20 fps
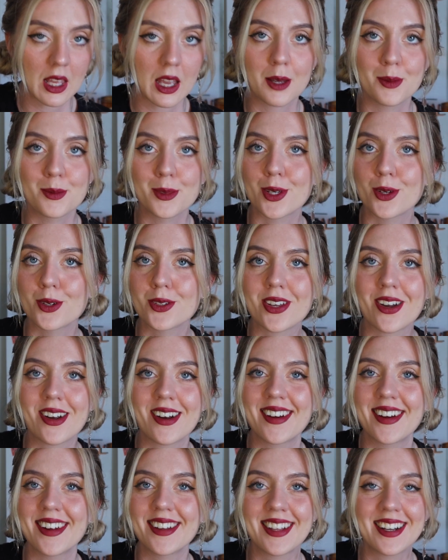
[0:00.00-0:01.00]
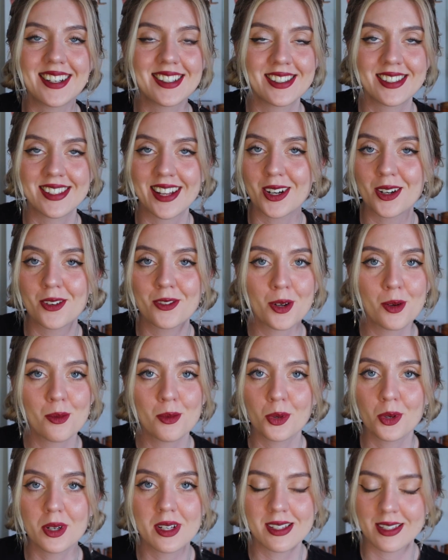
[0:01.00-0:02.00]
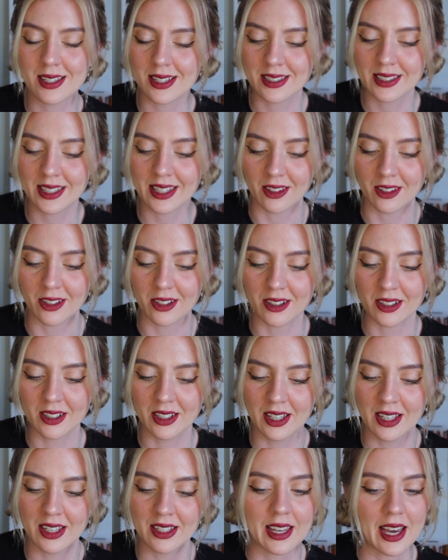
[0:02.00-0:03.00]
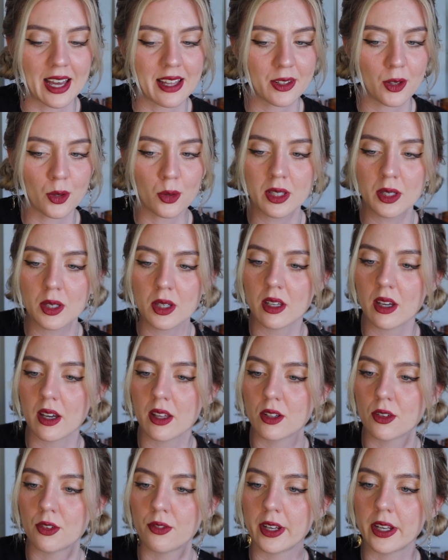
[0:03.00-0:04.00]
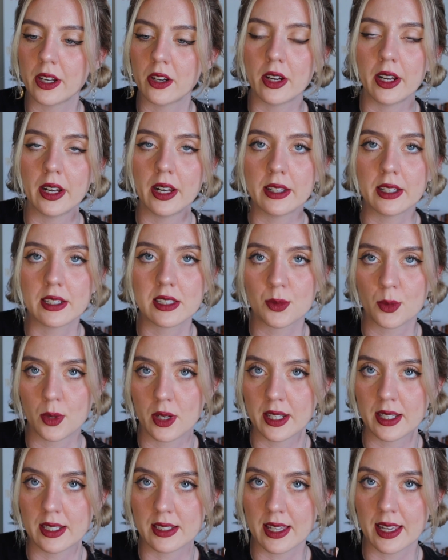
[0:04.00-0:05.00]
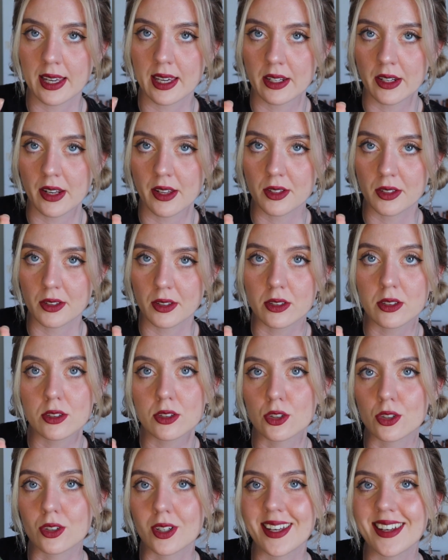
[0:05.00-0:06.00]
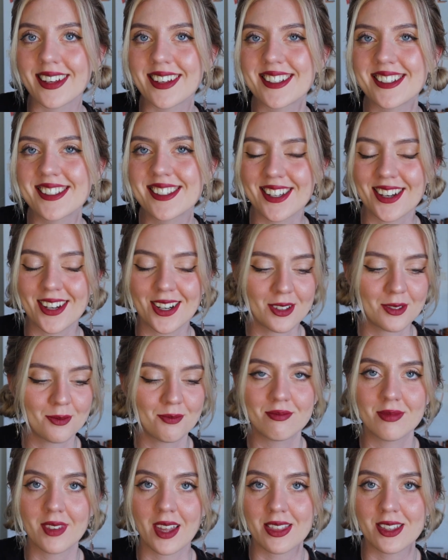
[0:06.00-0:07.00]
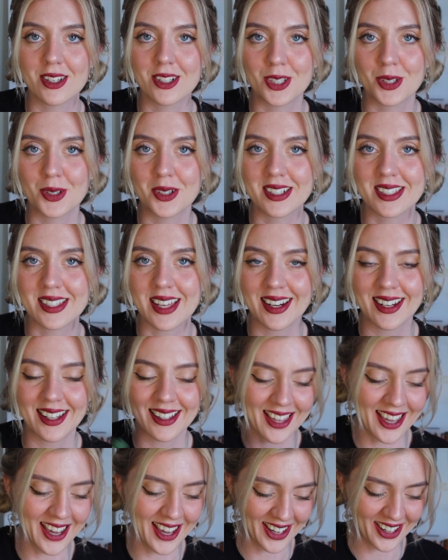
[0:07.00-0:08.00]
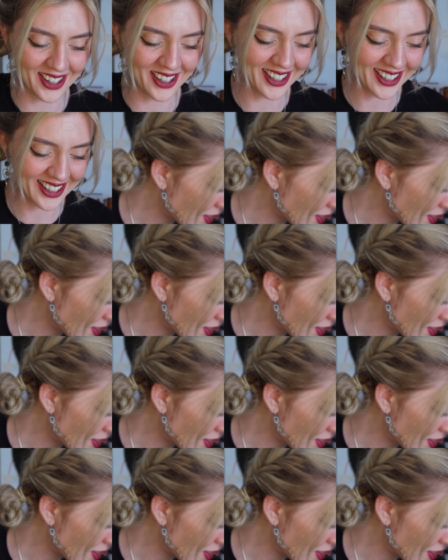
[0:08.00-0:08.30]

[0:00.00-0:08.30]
I'm so sorry, that styrofoam noise is killer. Yeah, the only other figurine in this one is like another little tree, so nothing too exciting there.